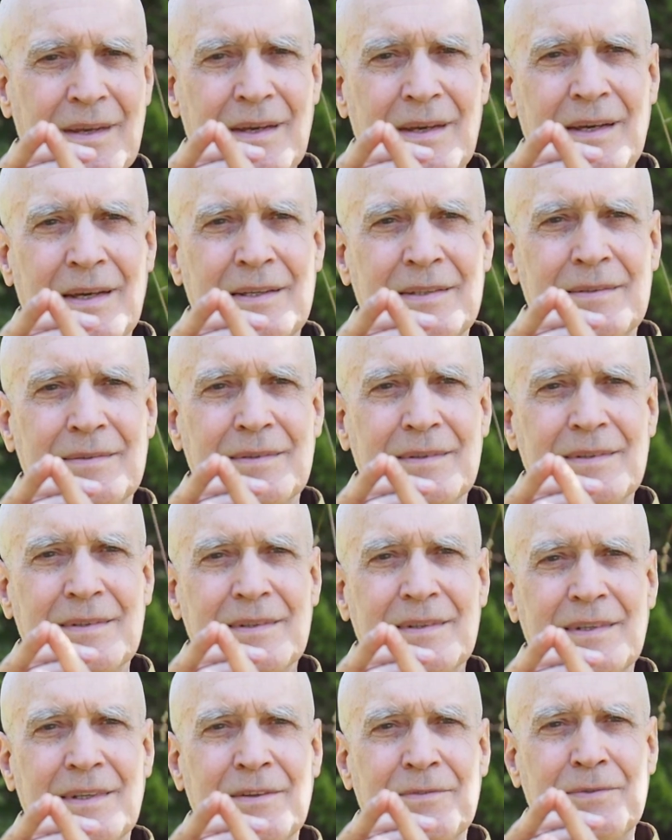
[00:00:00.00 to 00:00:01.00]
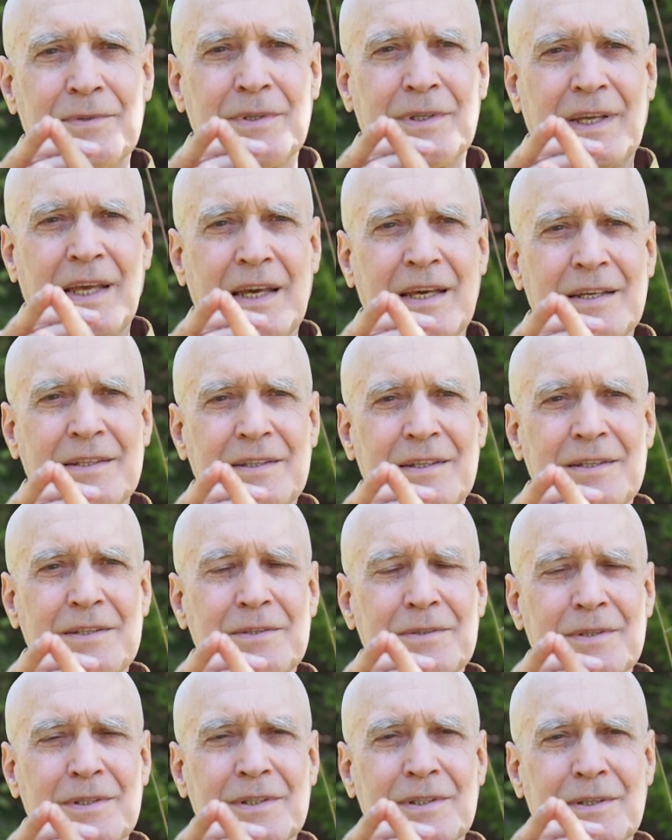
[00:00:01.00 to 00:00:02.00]
And if you can, then
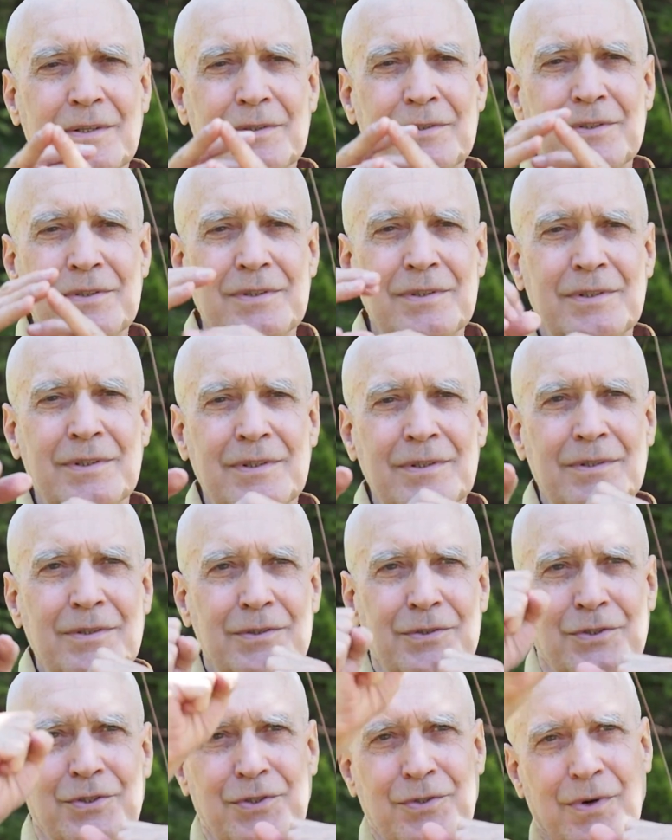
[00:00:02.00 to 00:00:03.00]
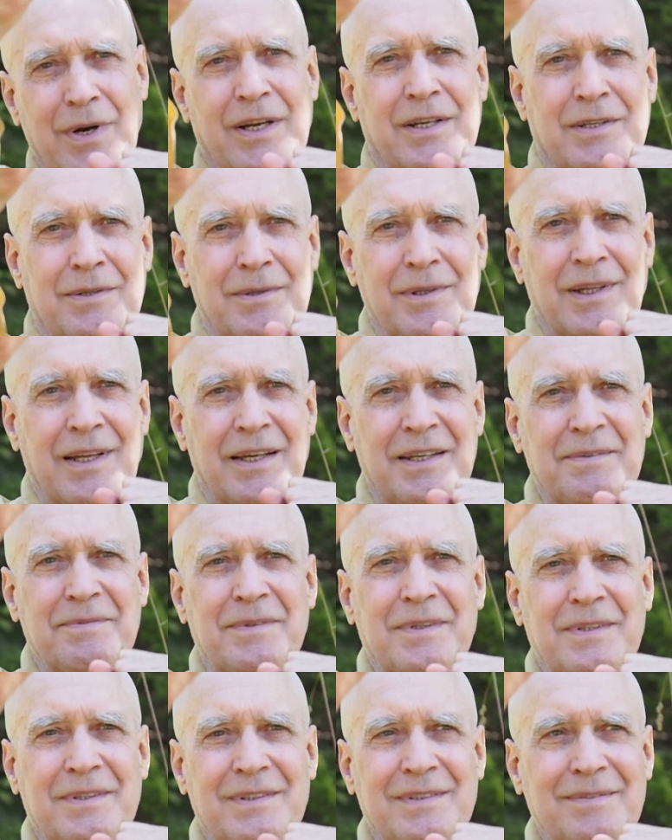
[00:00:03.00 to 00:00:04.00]
you can go straight to
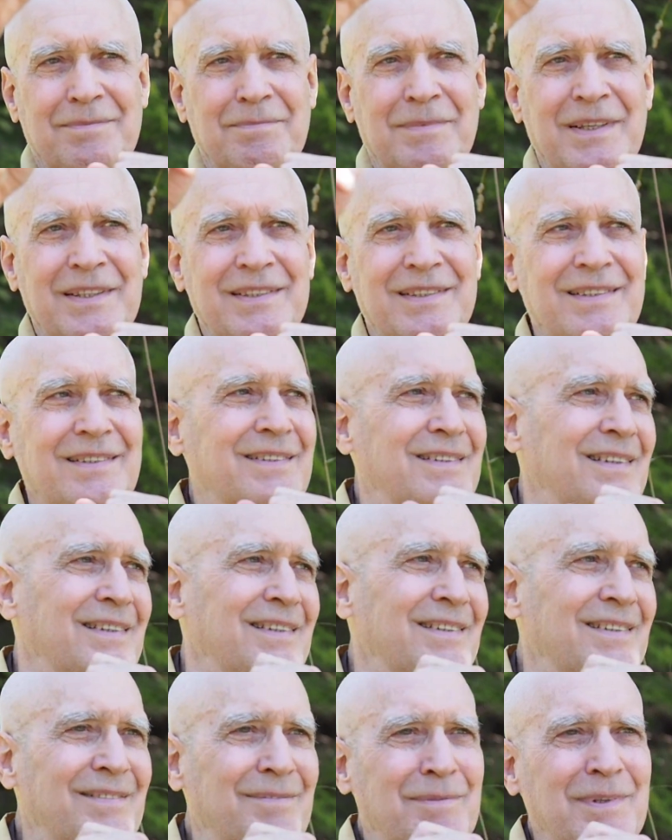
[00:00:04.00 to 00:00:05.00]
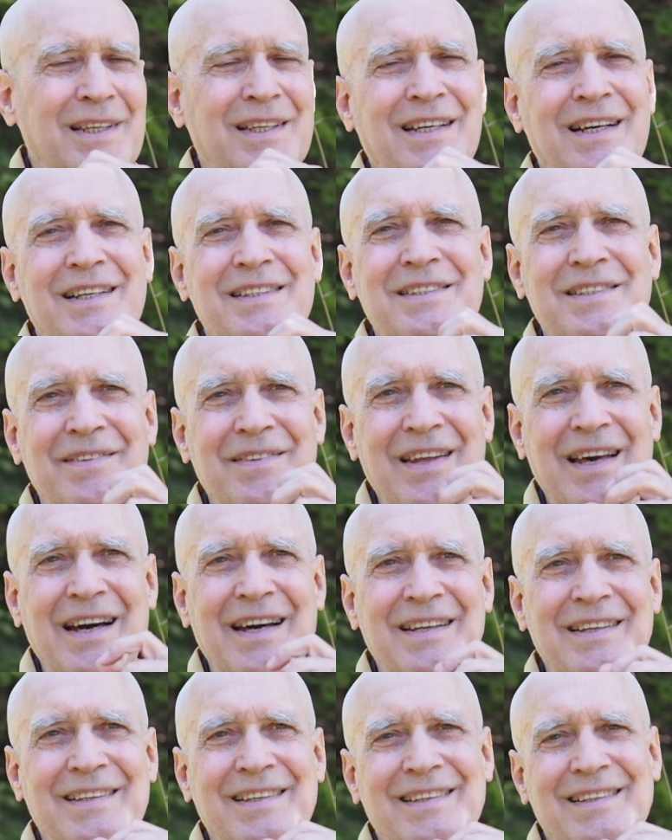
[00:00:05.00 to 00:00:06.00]
enlightenment. But because of
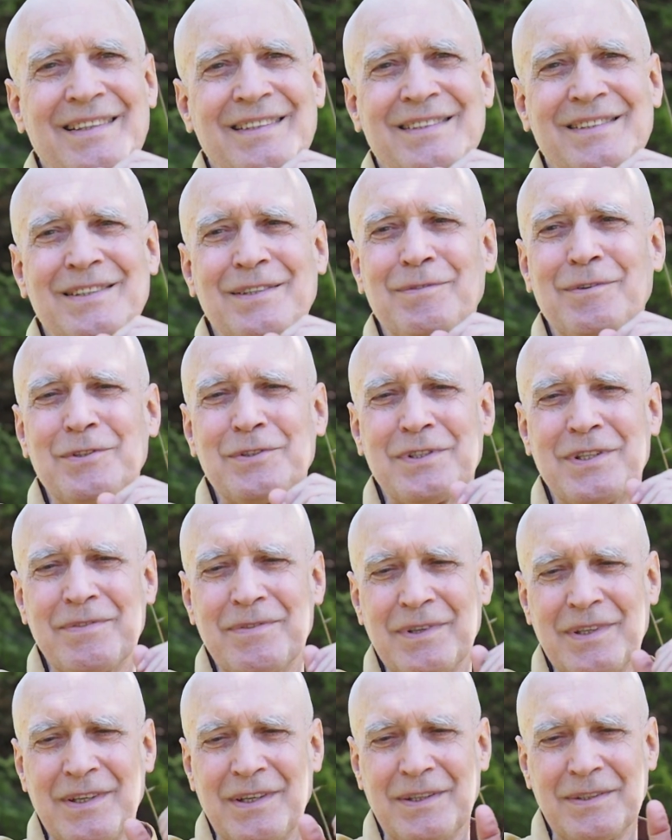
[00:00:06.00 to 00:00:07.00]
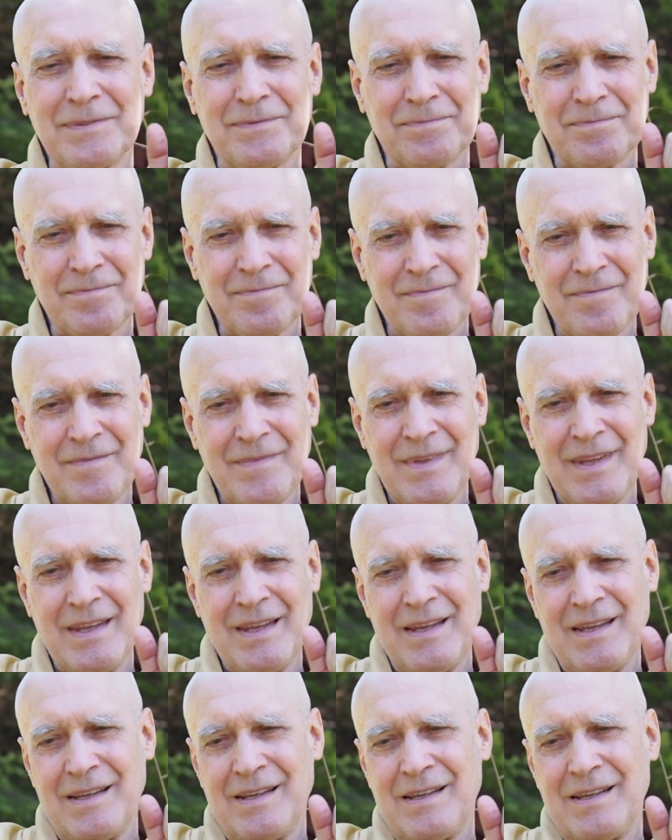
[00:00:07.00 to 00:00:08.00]
that, it's the most difficult.
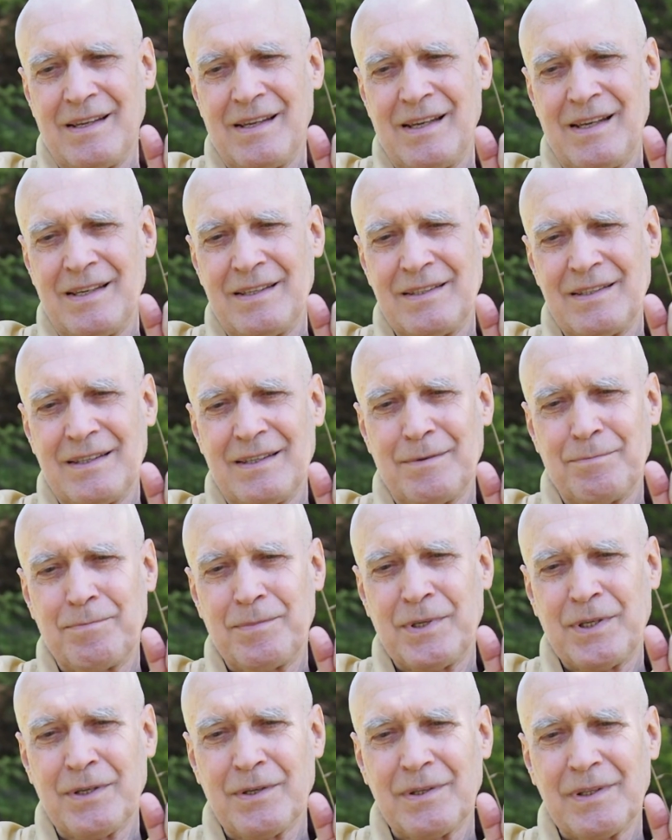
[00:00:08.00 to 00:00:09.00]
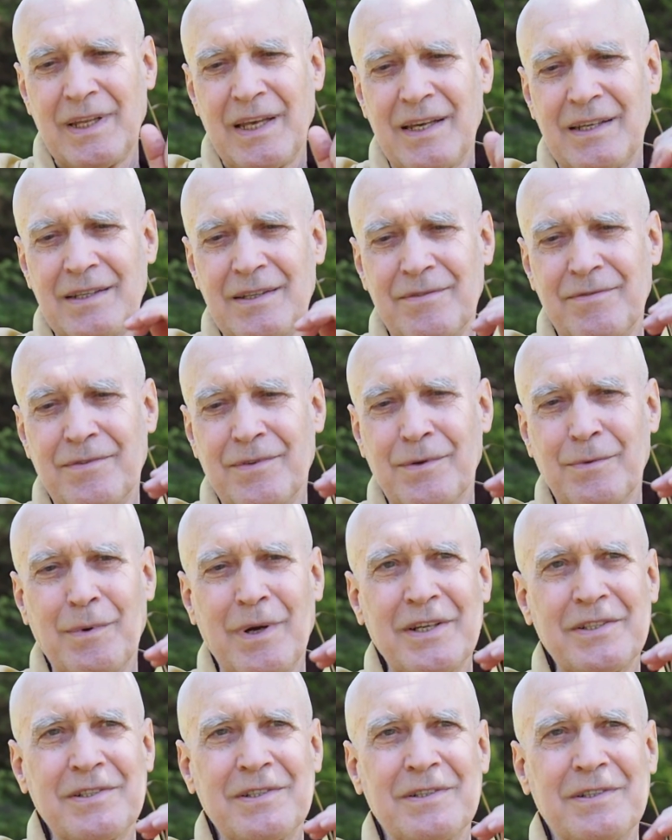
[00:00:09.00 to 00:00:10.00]
And Pure Land for
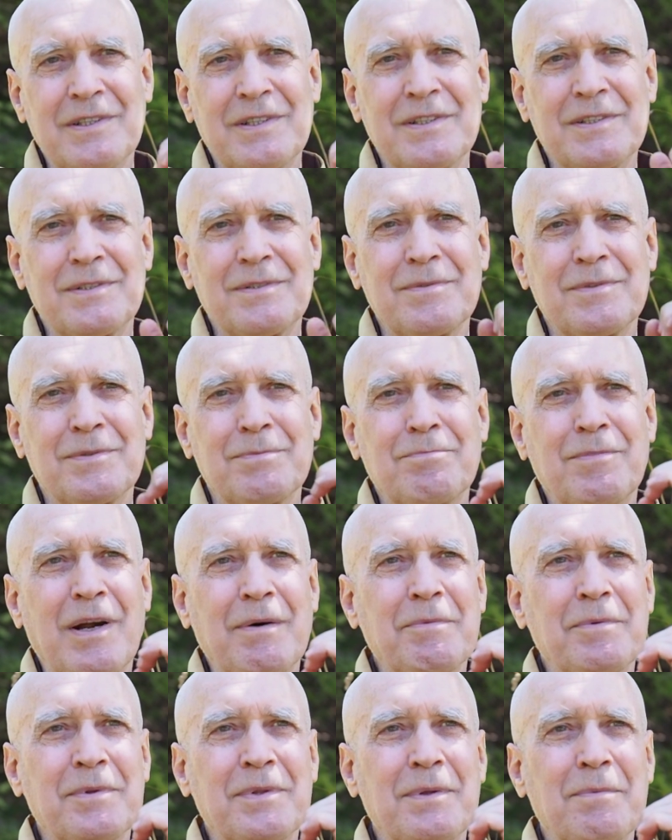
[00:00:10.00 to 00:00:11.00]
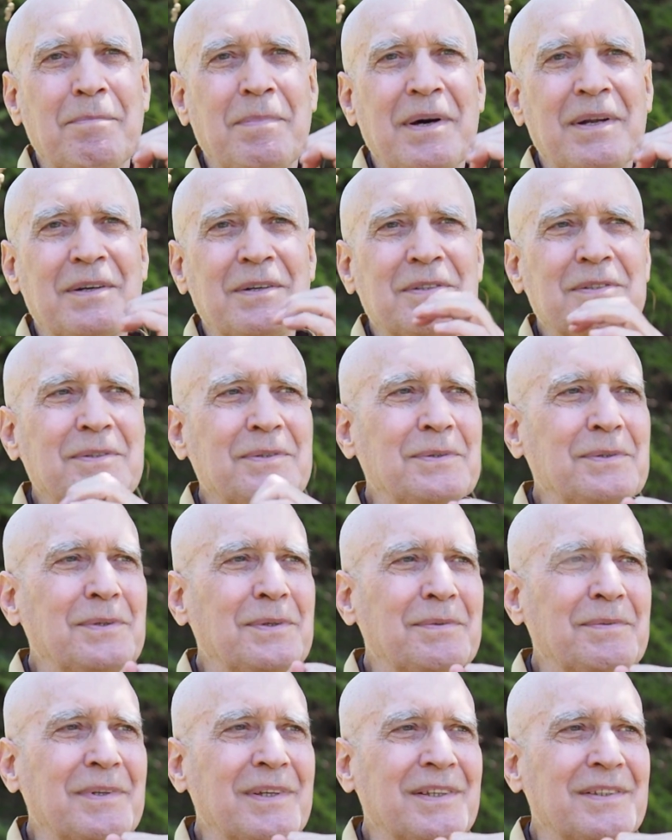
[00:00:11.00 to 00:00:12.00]
Westerners is probably the better
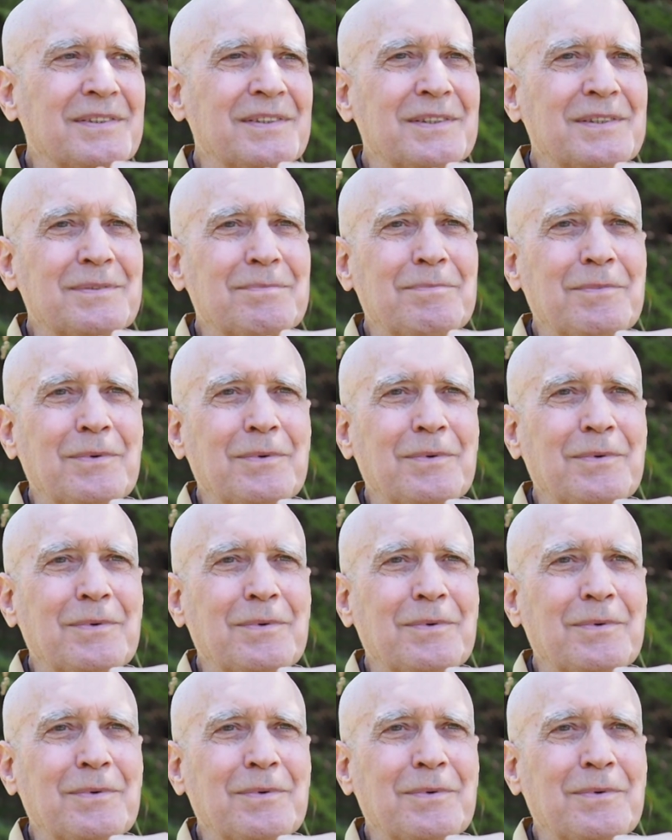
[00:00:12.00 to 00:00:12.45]
school because it's